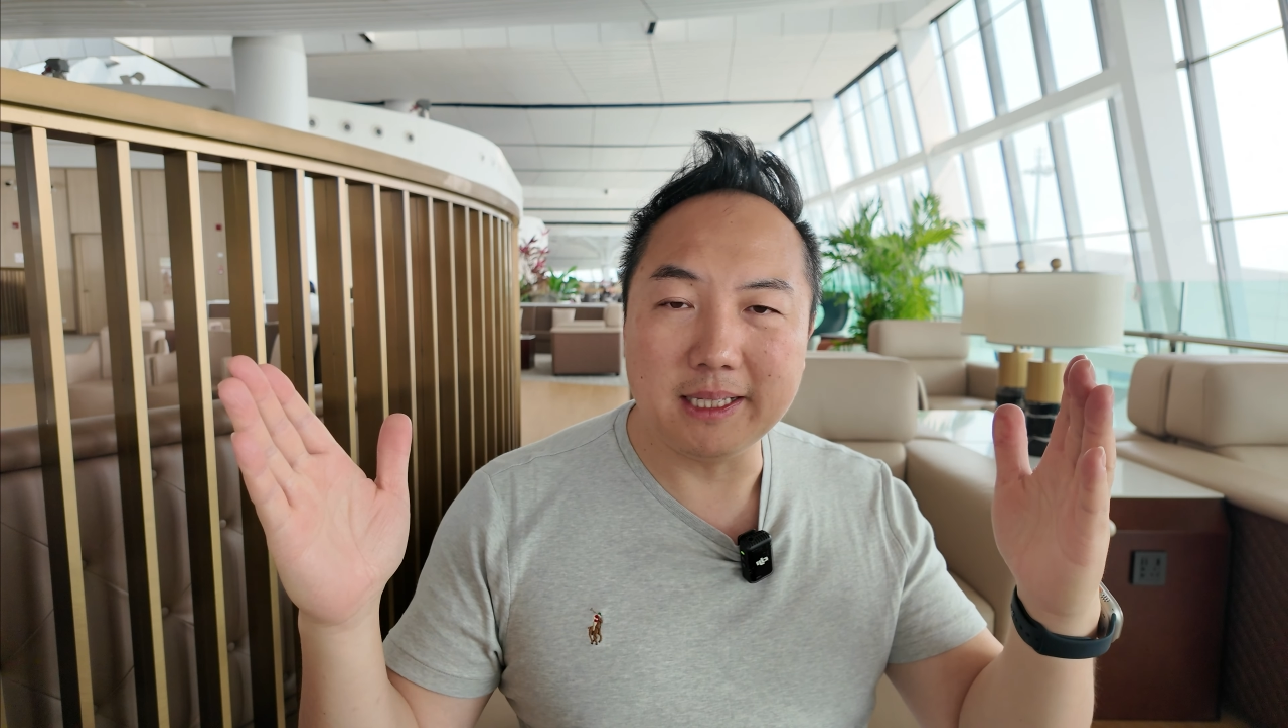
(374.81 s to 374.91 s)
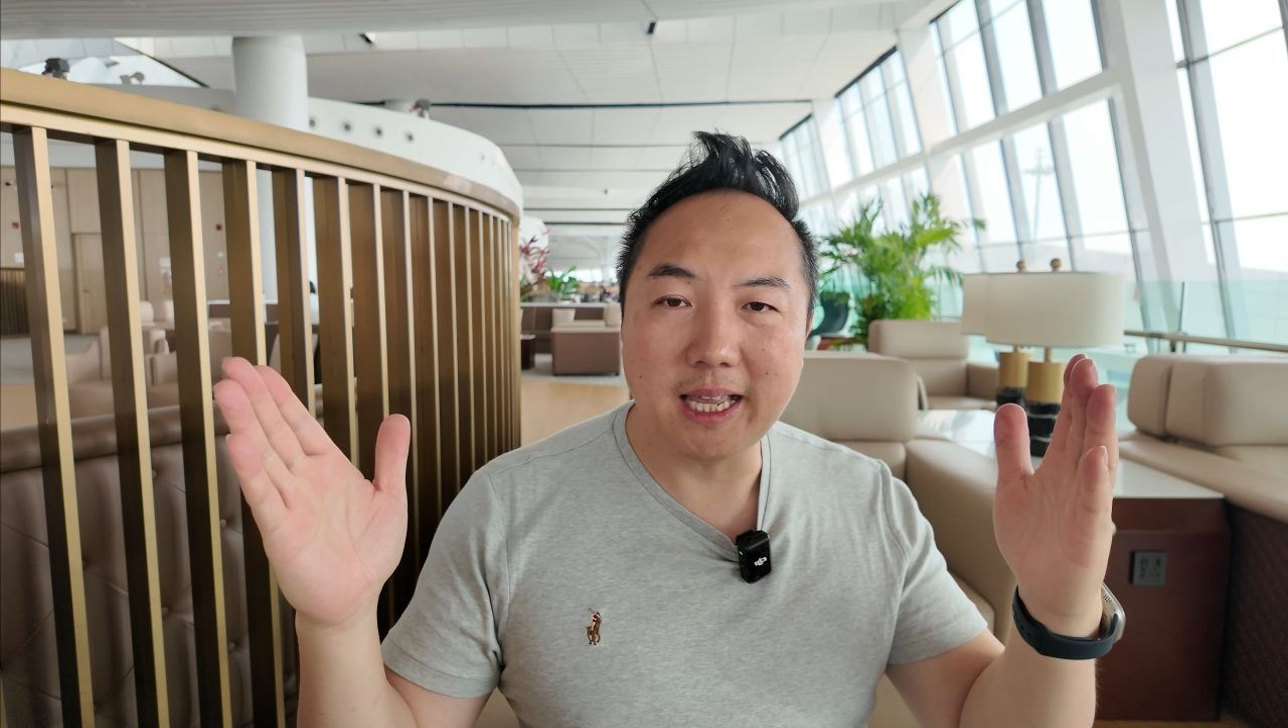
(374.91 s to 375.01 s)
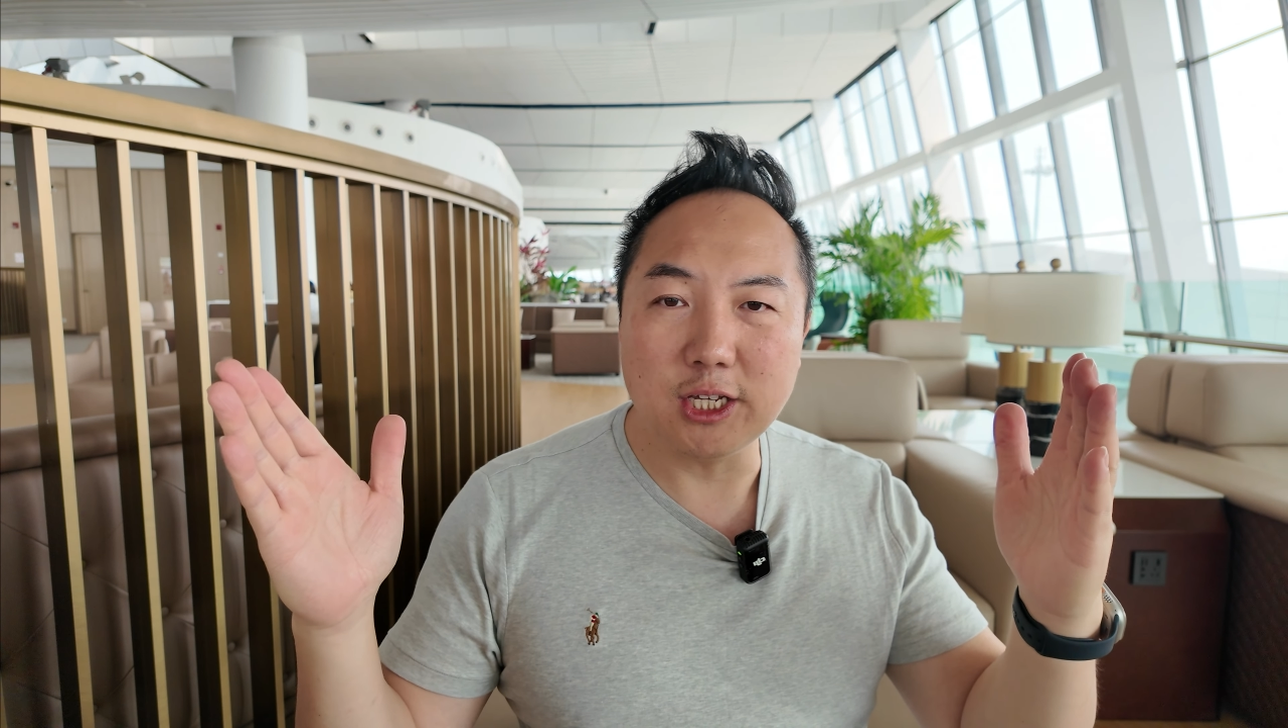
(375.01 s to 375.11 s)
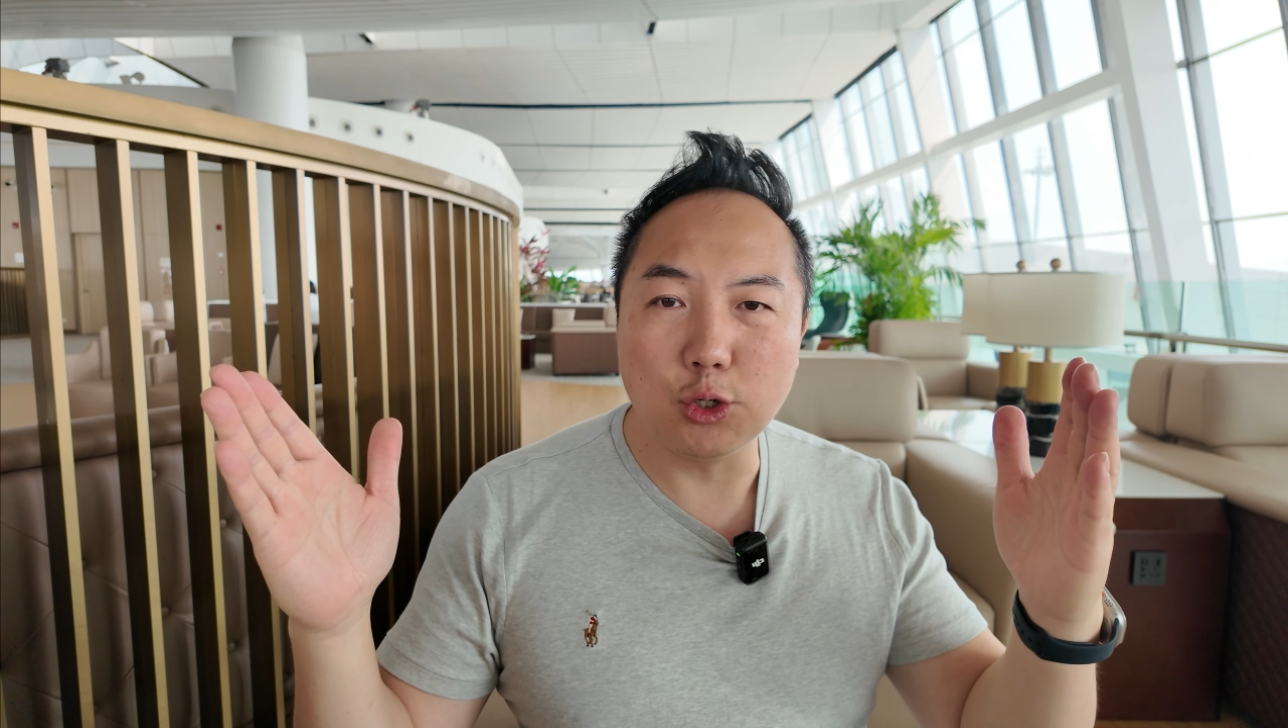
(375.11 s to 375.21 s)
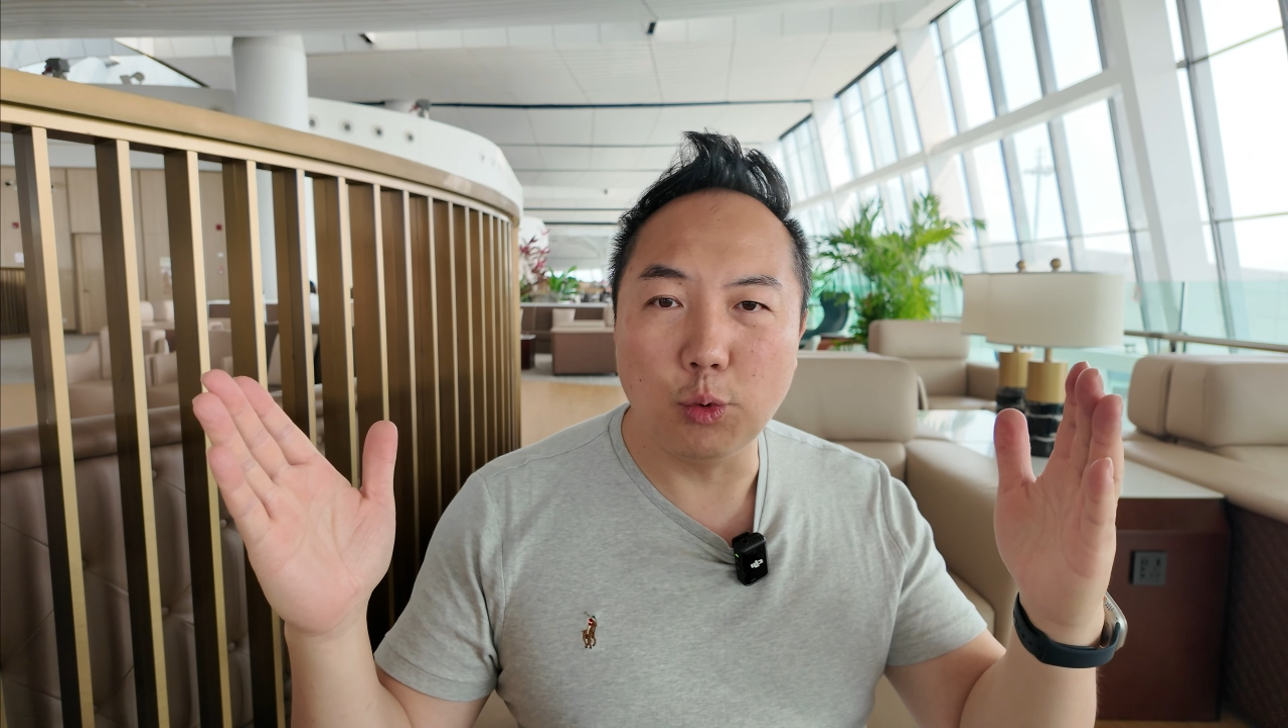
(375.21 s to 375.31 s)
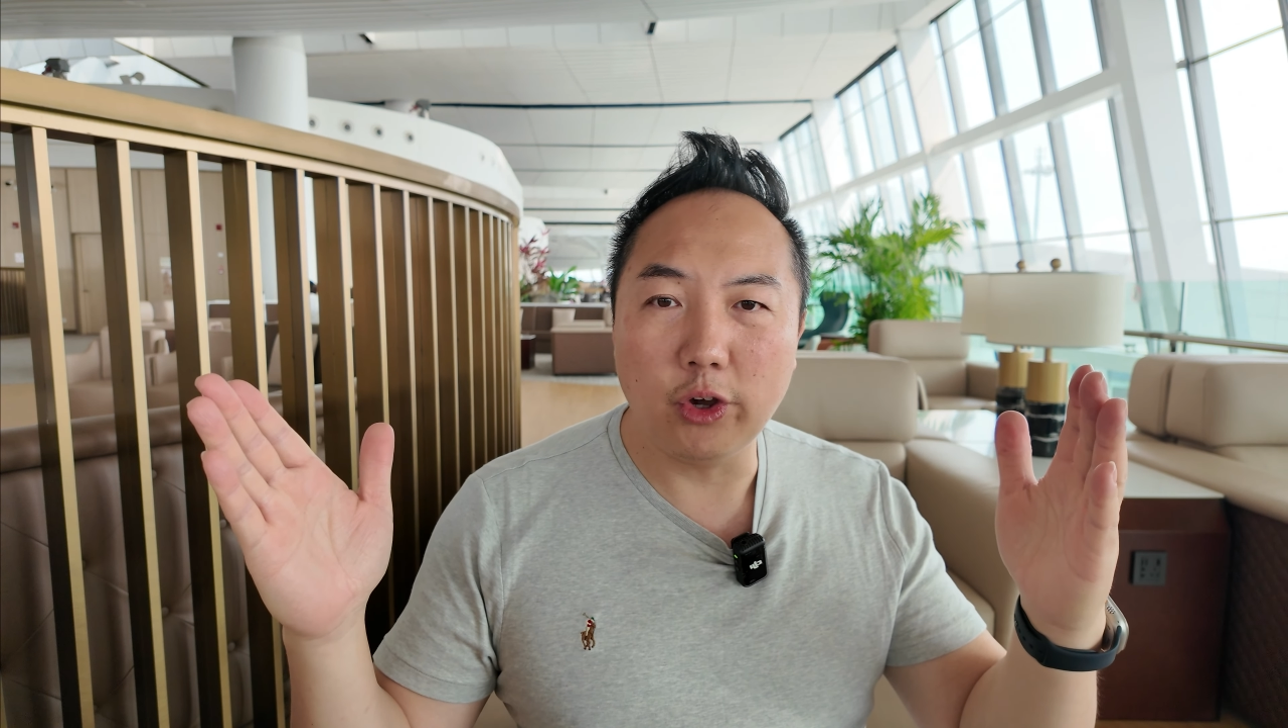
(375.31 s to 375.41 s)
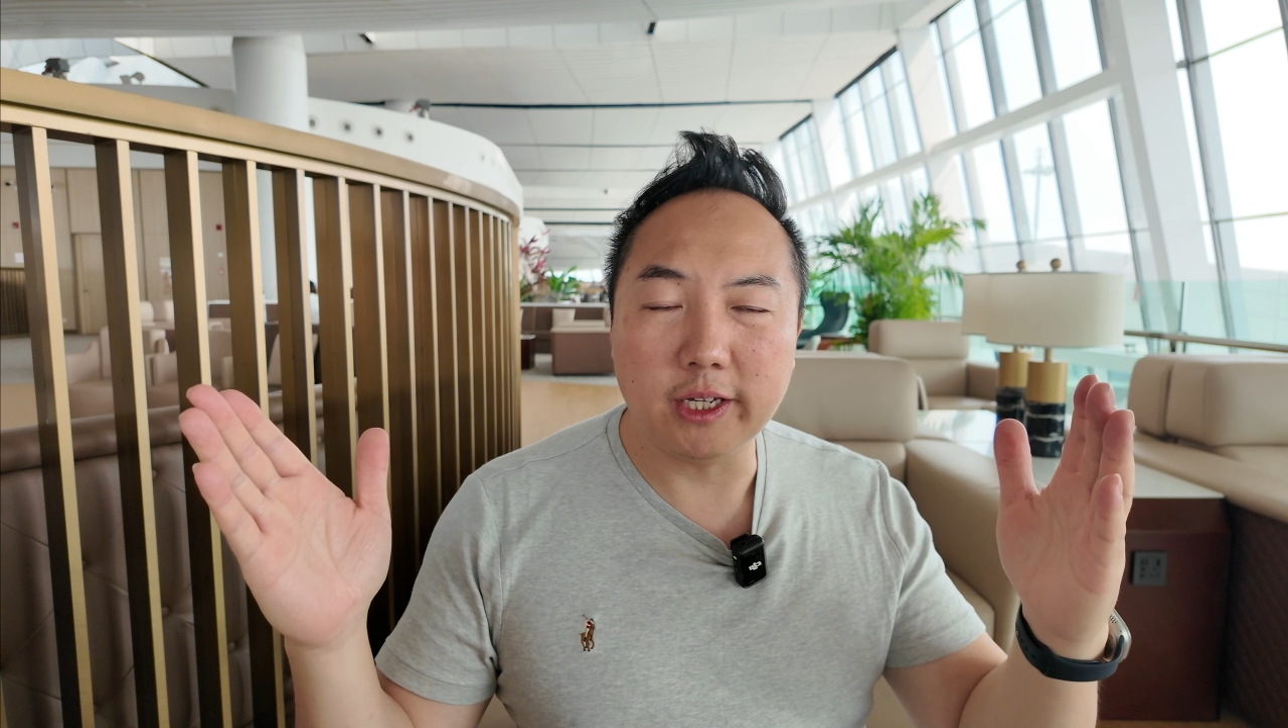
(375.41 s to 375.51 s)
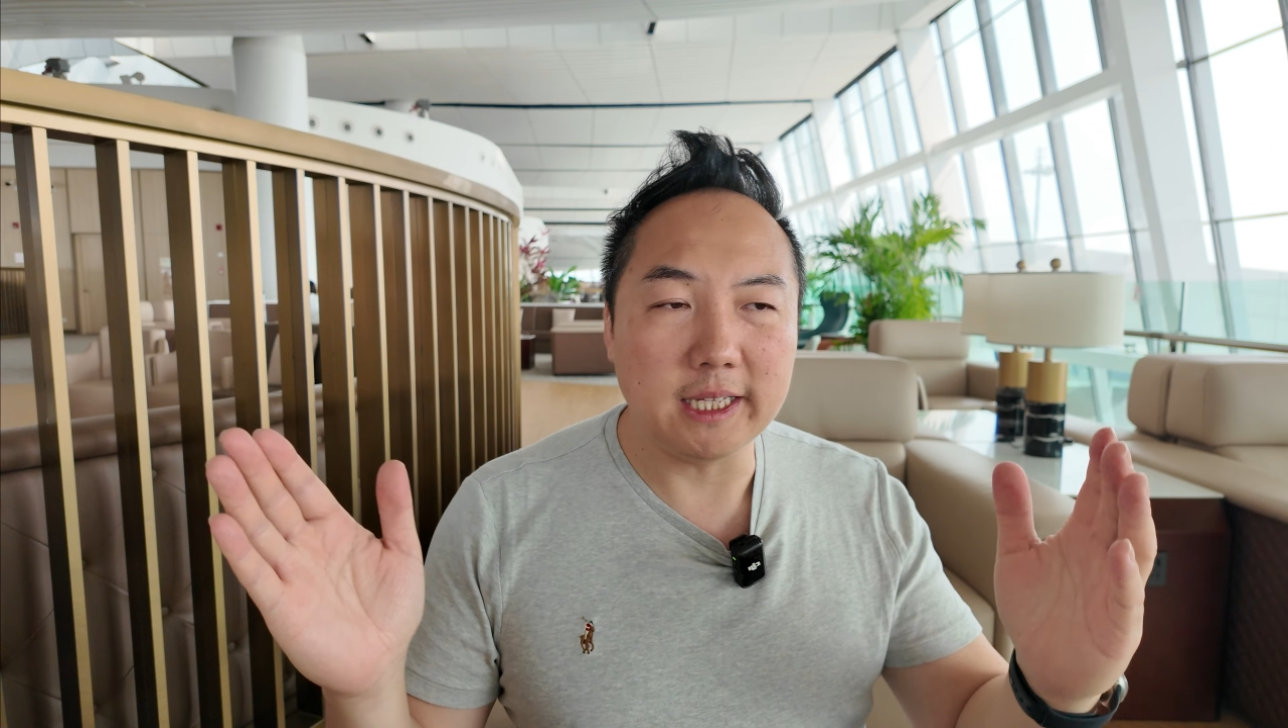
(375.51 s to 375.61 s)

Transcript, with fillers: days you work